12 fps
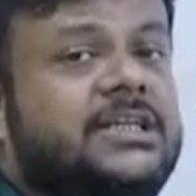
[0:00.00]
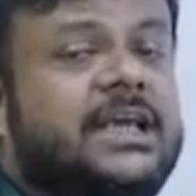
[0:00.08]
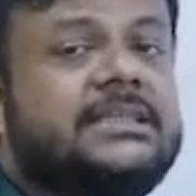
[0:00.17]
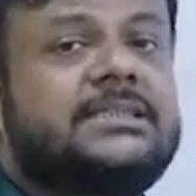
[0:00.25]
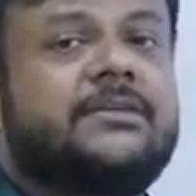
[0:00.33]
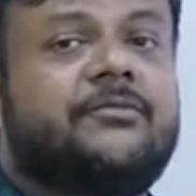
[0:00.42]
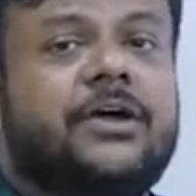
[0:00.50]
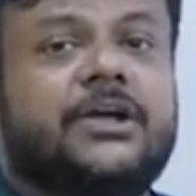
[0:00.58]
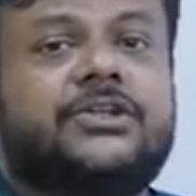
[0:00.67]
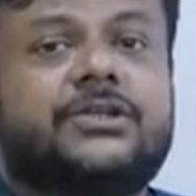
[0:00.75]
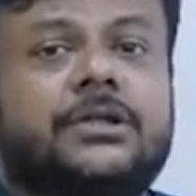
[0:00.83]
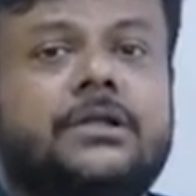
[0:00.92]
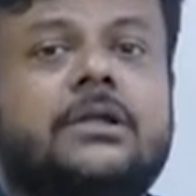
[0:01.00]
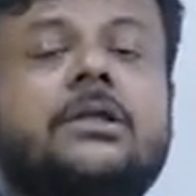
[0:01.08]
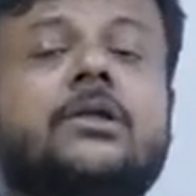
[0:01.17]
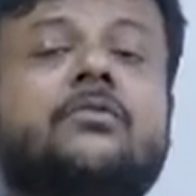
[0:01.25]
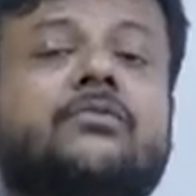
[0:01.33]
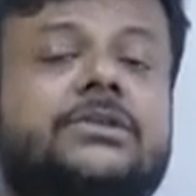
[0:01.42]
is the function
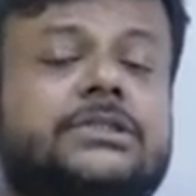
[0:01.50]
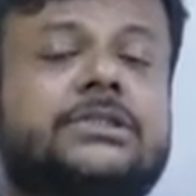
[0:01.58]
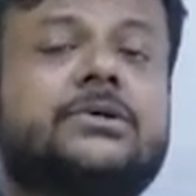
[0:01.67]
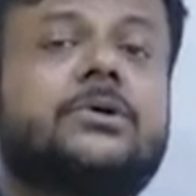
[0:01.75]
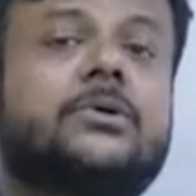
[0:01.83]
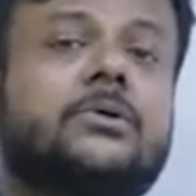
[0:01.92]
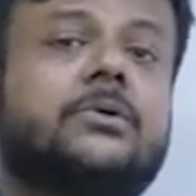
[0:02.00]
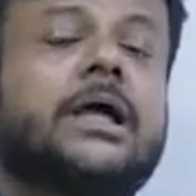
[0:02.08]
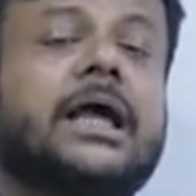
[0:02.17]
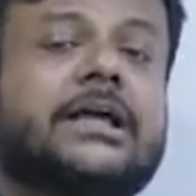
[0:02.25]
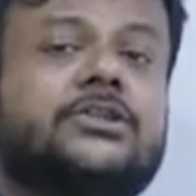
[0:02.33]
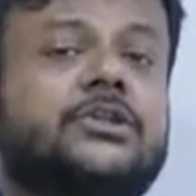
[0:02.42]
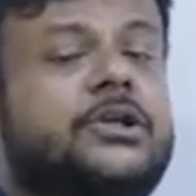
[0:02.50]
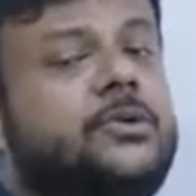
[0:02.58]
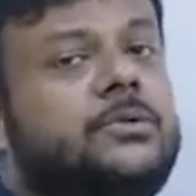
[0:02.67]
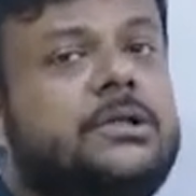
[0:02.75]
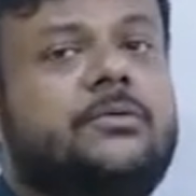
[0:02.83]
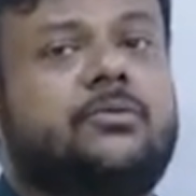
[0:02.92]
which is going to actually
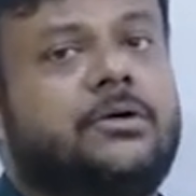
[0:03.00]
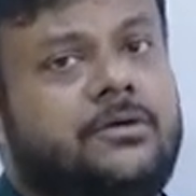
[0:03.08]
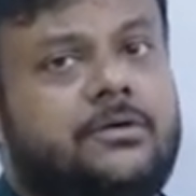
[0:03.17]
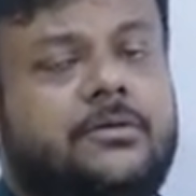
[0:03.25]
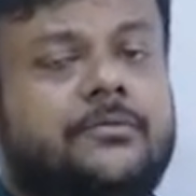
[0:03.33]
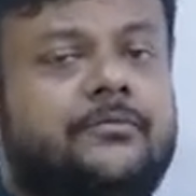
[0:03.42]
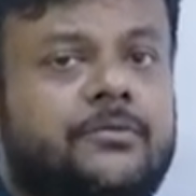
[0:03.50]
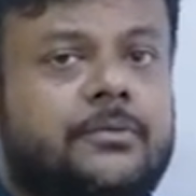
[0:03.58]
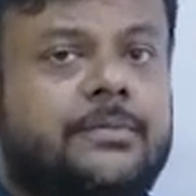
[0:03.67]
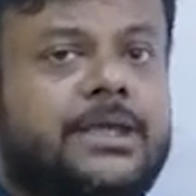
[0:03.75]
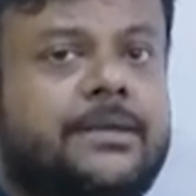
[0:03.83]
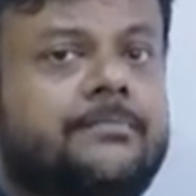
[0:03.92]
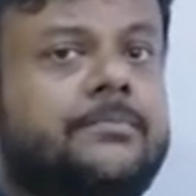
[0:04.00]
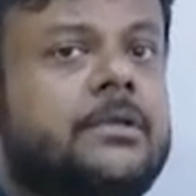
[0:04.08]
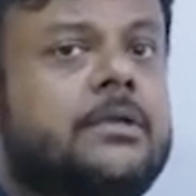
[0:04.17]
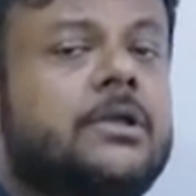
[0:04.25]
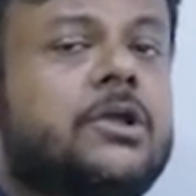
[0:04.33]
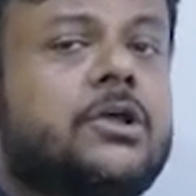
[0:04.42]
do the work for
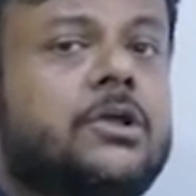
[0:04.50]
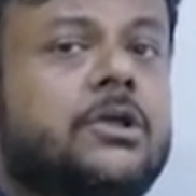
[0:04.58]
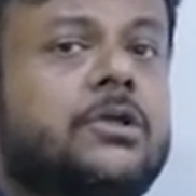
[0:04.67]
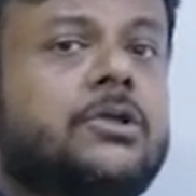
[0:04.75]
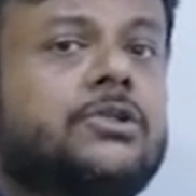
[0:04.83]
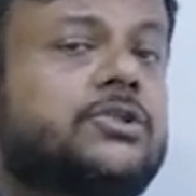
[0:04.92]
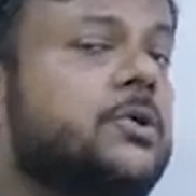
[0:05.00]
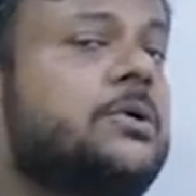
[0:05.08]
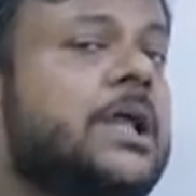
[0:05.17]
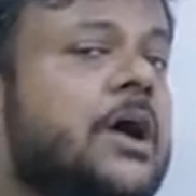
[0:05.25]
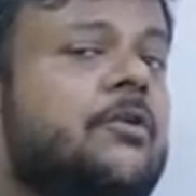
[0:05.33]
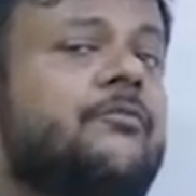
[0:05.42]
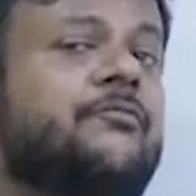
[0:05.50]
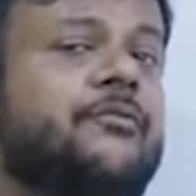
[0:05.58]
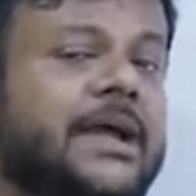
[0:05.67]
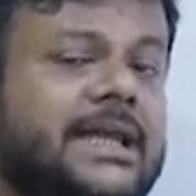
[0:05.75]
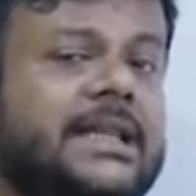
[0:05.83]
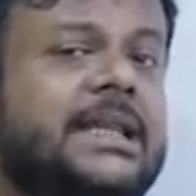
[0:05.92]
me. So now
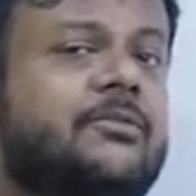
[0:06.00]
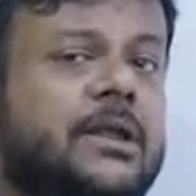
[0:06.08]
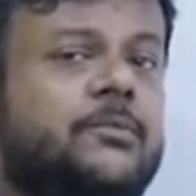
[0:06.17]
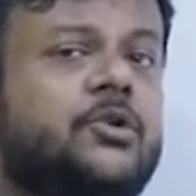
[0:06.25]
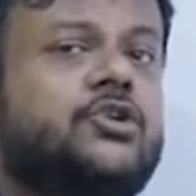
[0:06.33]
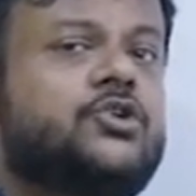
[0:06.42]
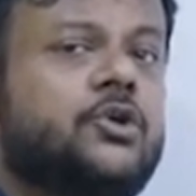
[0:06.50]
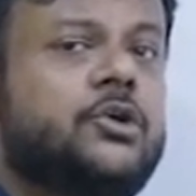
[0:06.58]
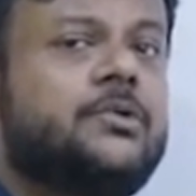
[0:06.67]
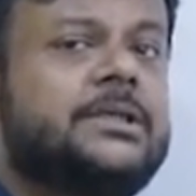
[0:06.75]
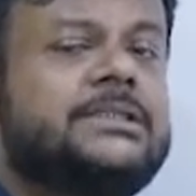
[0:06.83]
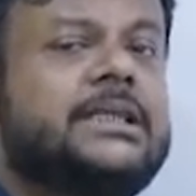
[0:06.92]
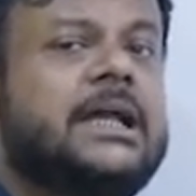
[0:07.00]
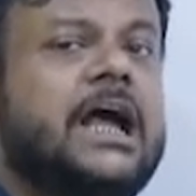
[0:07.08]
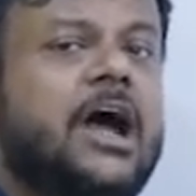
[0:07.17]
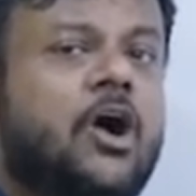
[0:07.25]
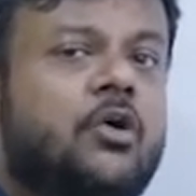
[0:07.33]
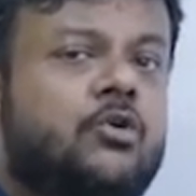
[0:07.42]
finally what I'm going to show you is that
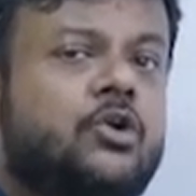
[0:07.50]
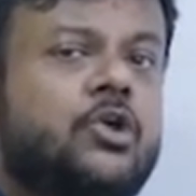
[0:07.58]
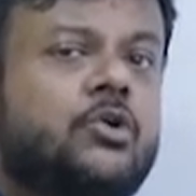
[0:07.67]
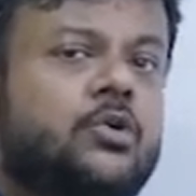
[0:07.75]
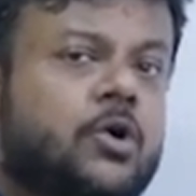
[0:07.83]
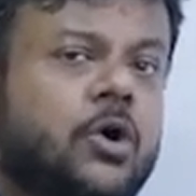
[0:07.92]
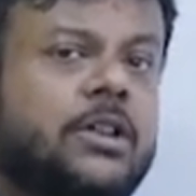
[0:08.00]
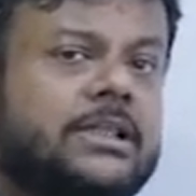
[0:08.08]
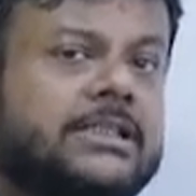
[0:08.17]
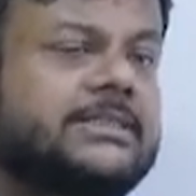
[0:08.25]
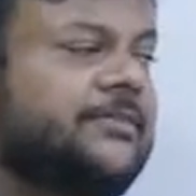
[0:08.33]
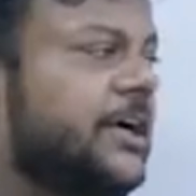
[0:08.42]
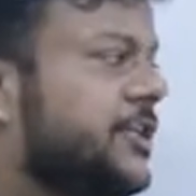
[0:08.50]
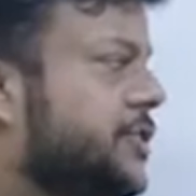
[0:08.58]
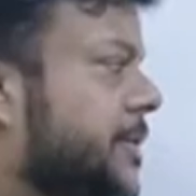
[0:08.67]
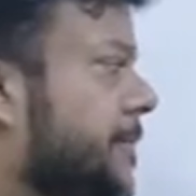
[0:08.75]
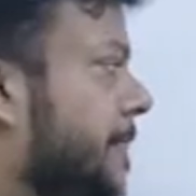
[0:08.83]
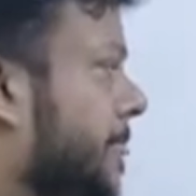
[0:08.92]
how do you call this function.